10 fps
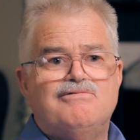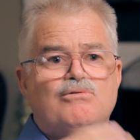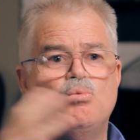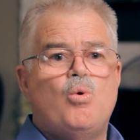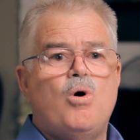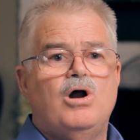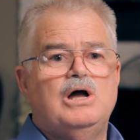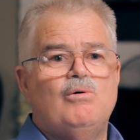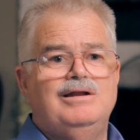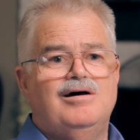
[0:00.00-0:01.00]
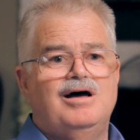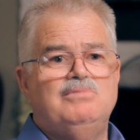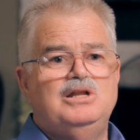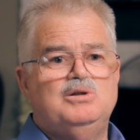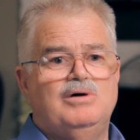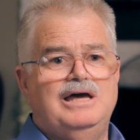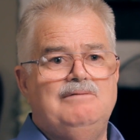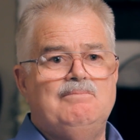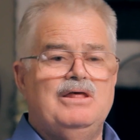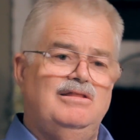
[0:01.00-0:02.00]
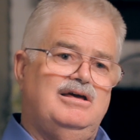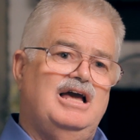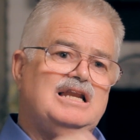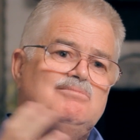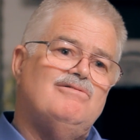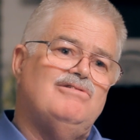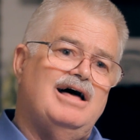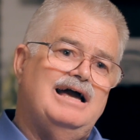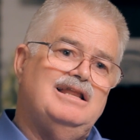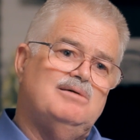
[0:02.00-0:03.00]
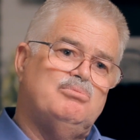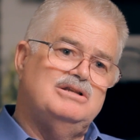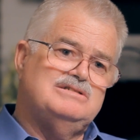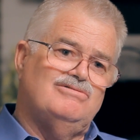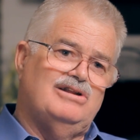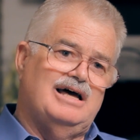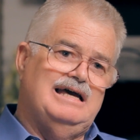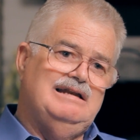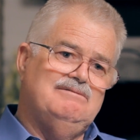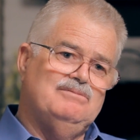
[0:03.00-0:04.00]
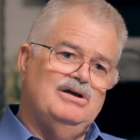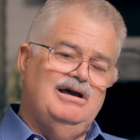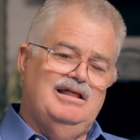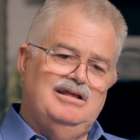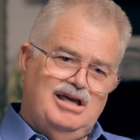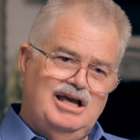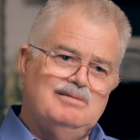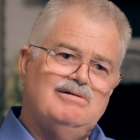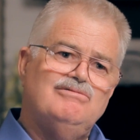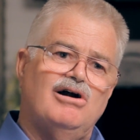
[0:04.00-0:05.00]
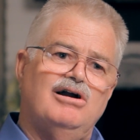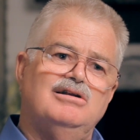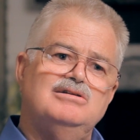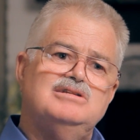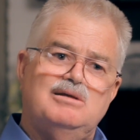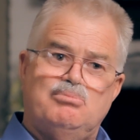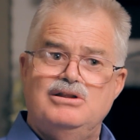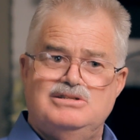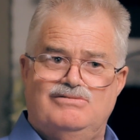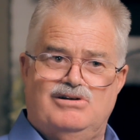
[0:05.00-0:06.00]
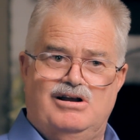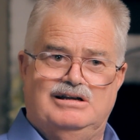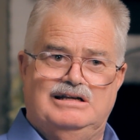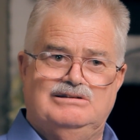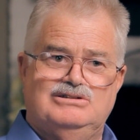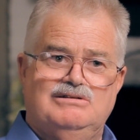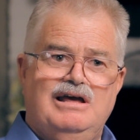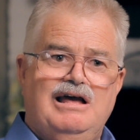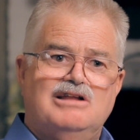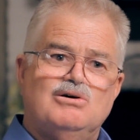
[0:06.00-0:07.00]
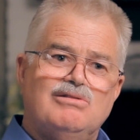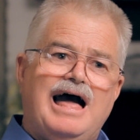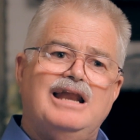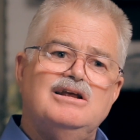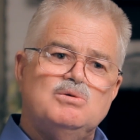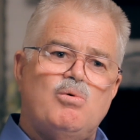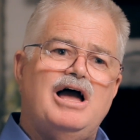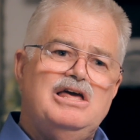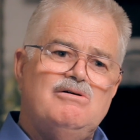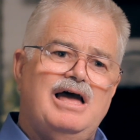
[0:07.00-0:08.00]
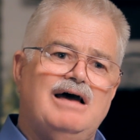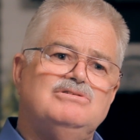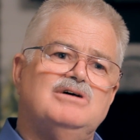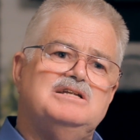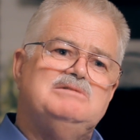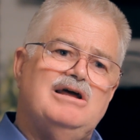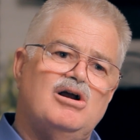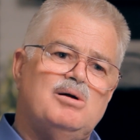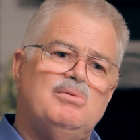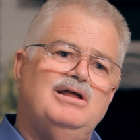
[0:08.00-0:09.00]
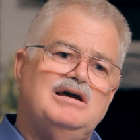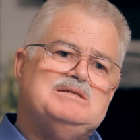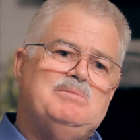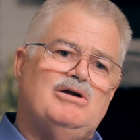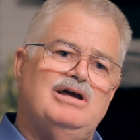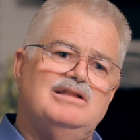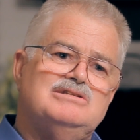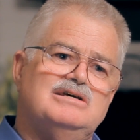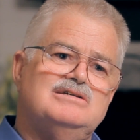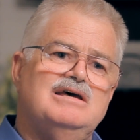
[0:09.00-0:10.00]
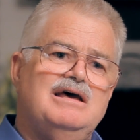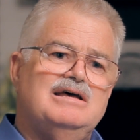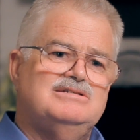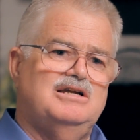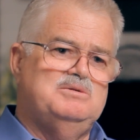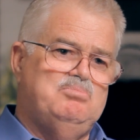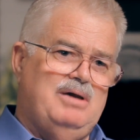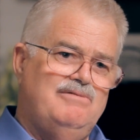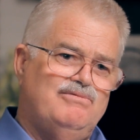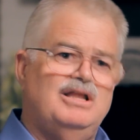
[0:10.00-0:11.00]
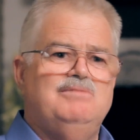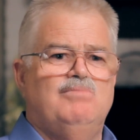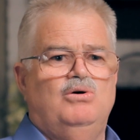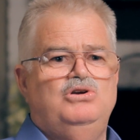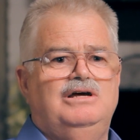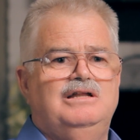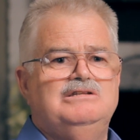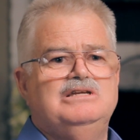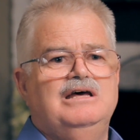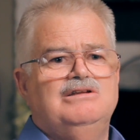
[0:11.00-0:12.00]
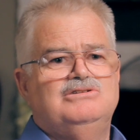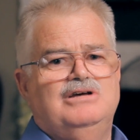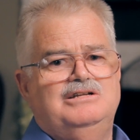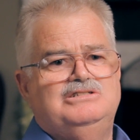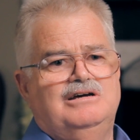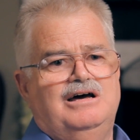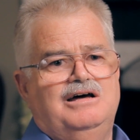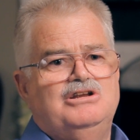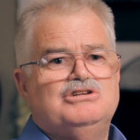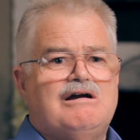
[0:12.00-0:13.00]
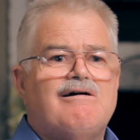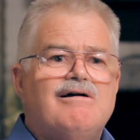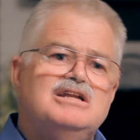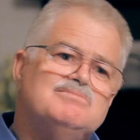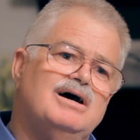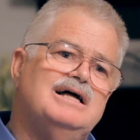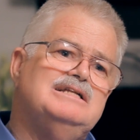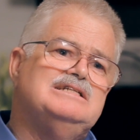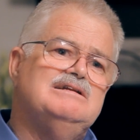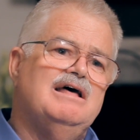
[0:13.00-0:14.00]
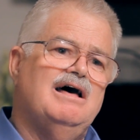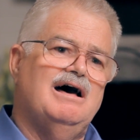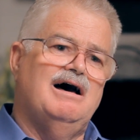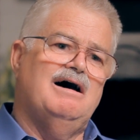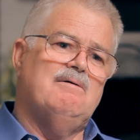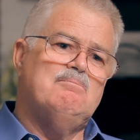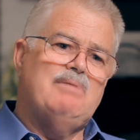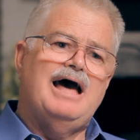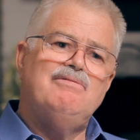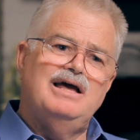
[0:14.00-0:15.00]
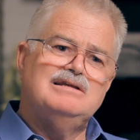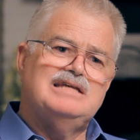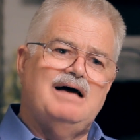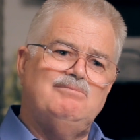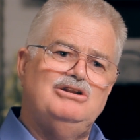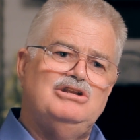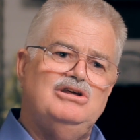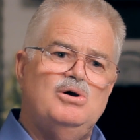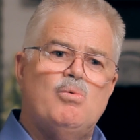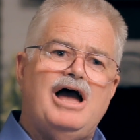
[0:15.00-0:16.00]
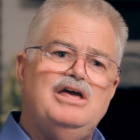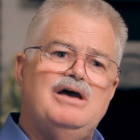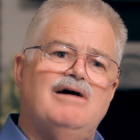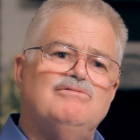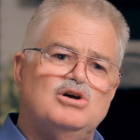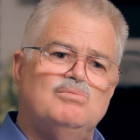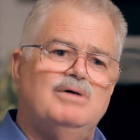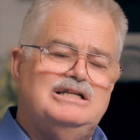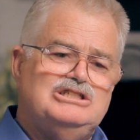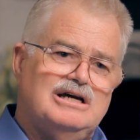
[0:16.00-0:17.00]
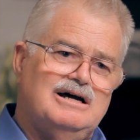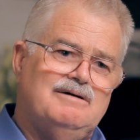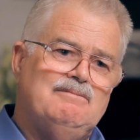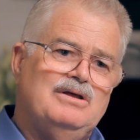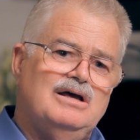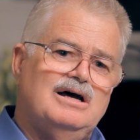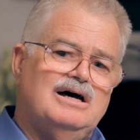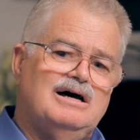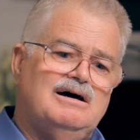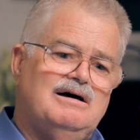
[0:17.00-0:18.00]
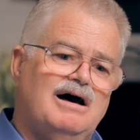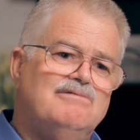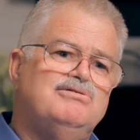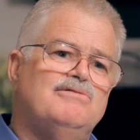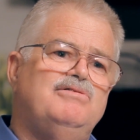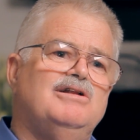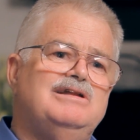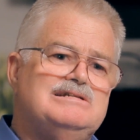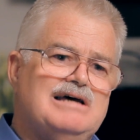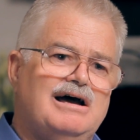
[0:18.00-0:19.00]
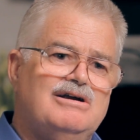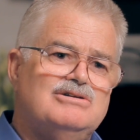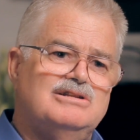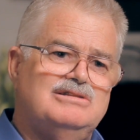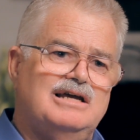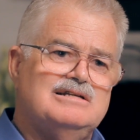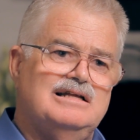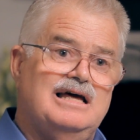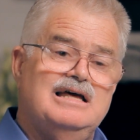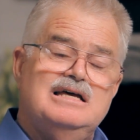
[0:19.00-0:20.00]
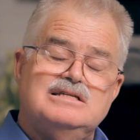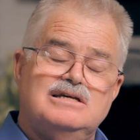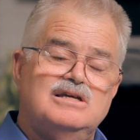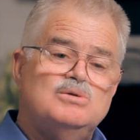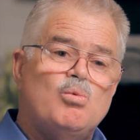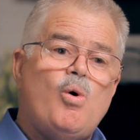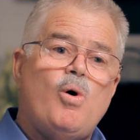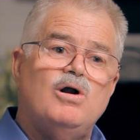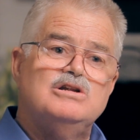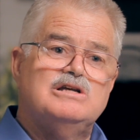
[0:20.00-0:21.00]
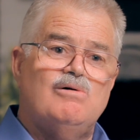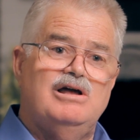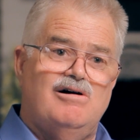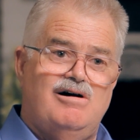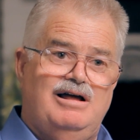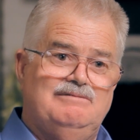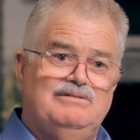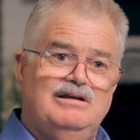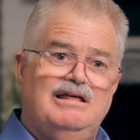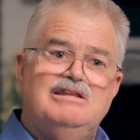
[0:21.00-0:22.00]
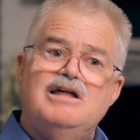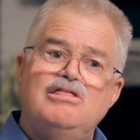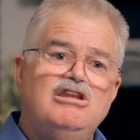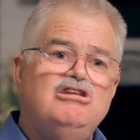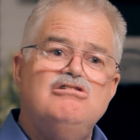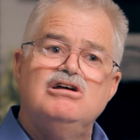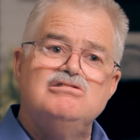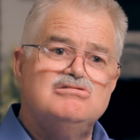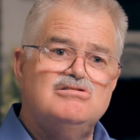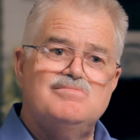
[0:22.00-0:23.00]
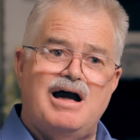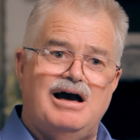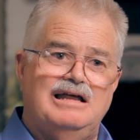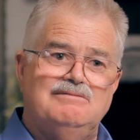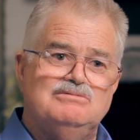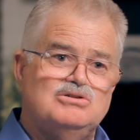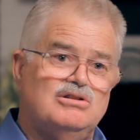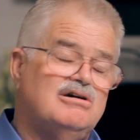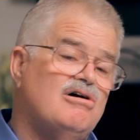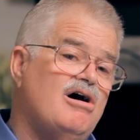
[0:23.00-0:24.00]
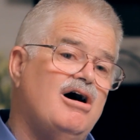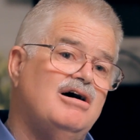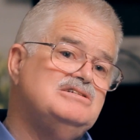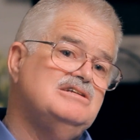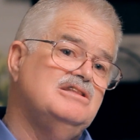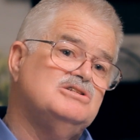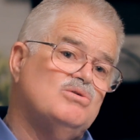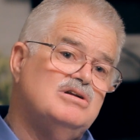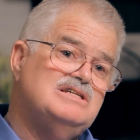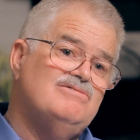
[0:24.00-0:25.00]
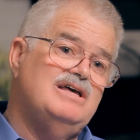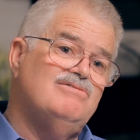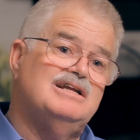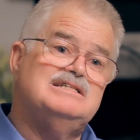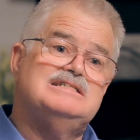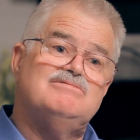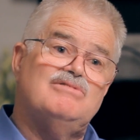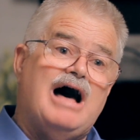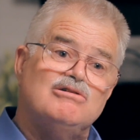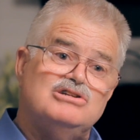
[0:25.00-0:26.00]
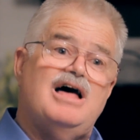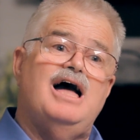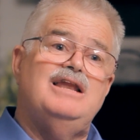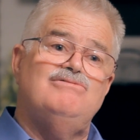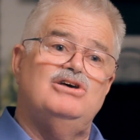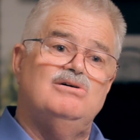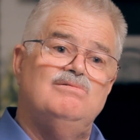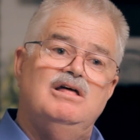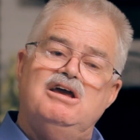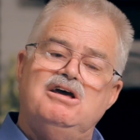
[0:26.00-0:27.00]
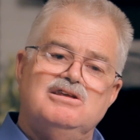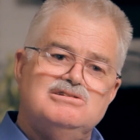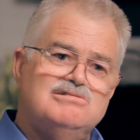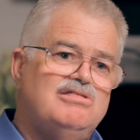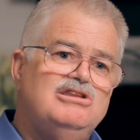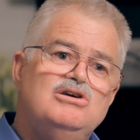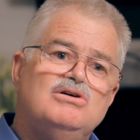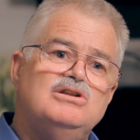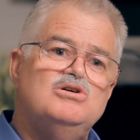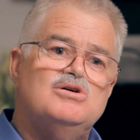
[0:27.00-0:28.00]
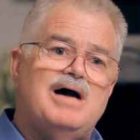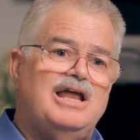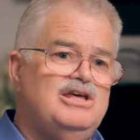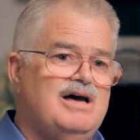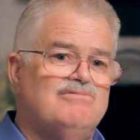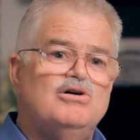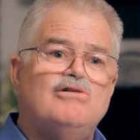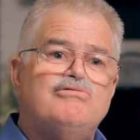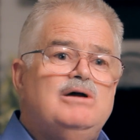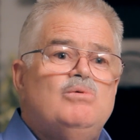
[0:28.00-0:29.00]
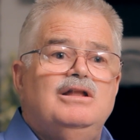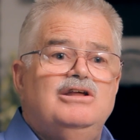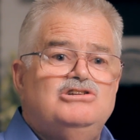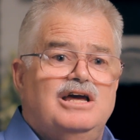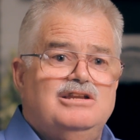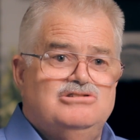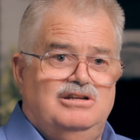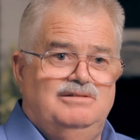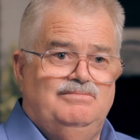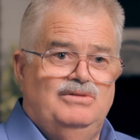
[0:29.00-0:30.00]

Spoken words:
war going on between the kingdom of light and the prince of light, and the kingdom of darkness and the prince of darkness. And so that is why you have such terrible experiences, such painful emotions, such discouragements, bad things happening to you, why you have so much unfulfilled desires and things like that, because this war is going on. And nothing you can do about it. So the cause and the source of evil is outside of you. There's nothing you can do about it. You have no free will to change it.